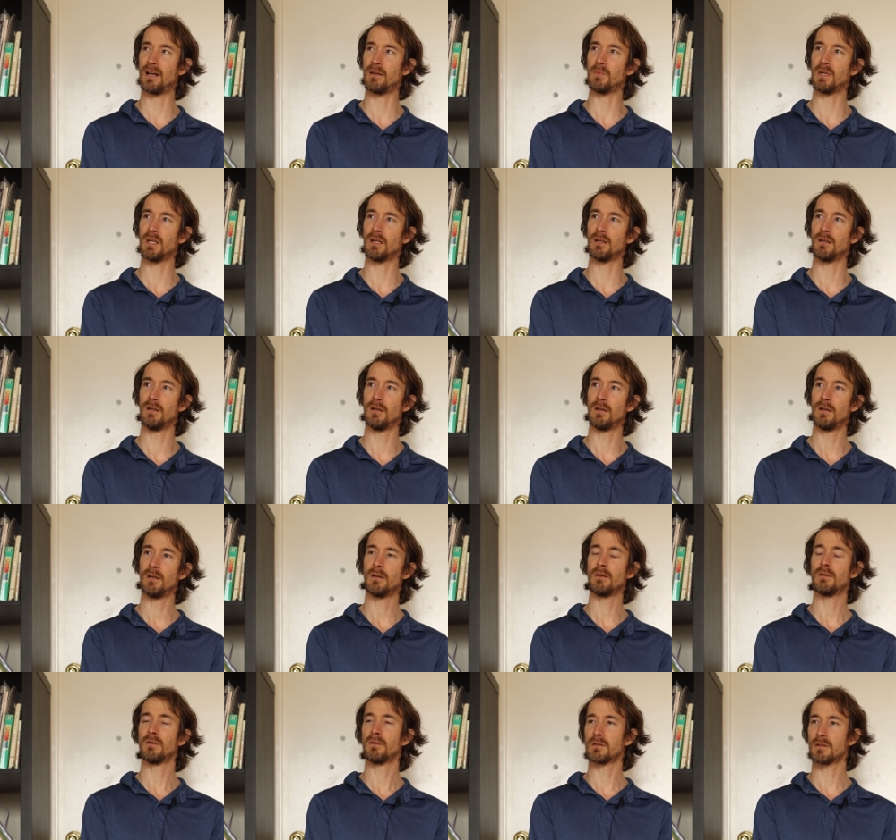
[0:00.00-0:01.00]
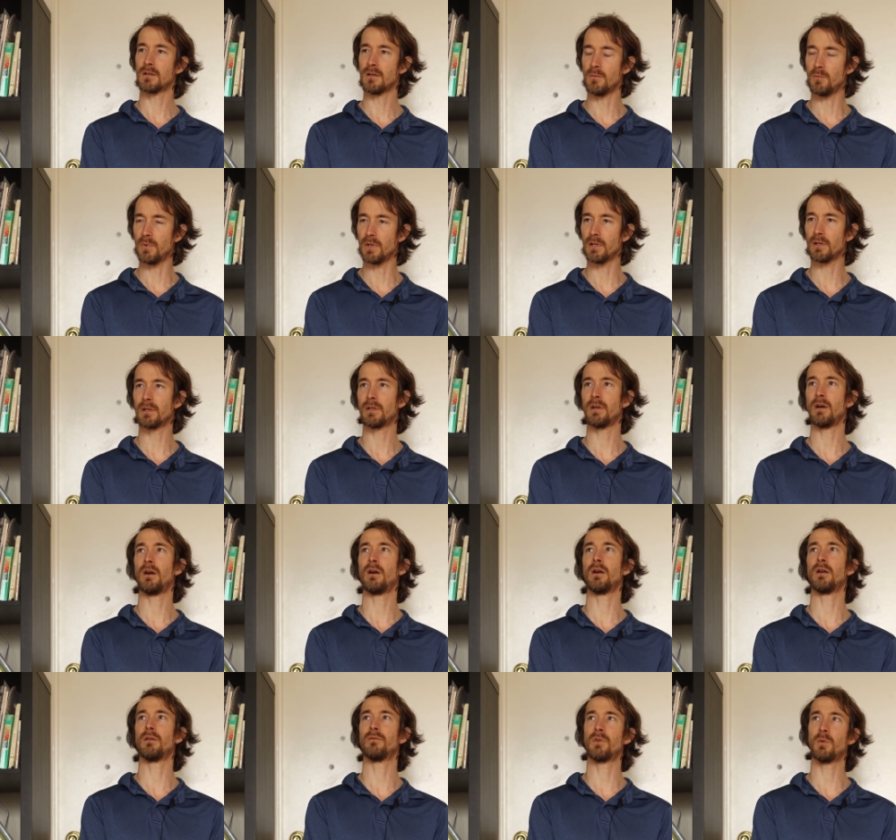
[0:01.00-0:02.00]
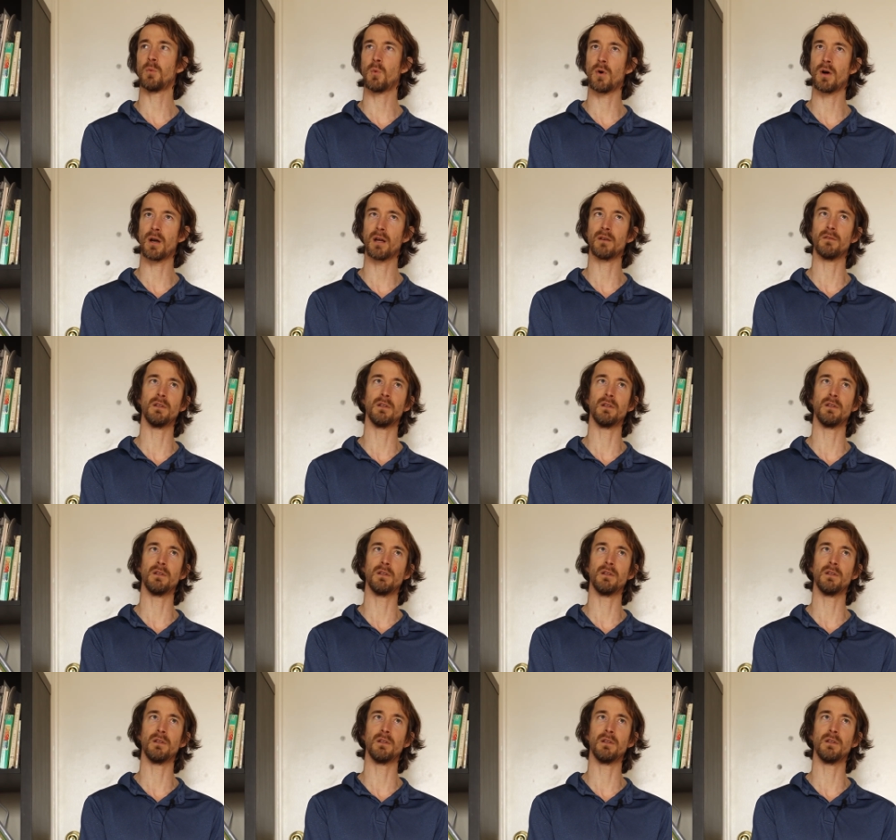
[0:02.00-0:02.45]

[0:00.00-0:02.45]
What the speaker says: I mean, I was in the military, I'm from Hawaii,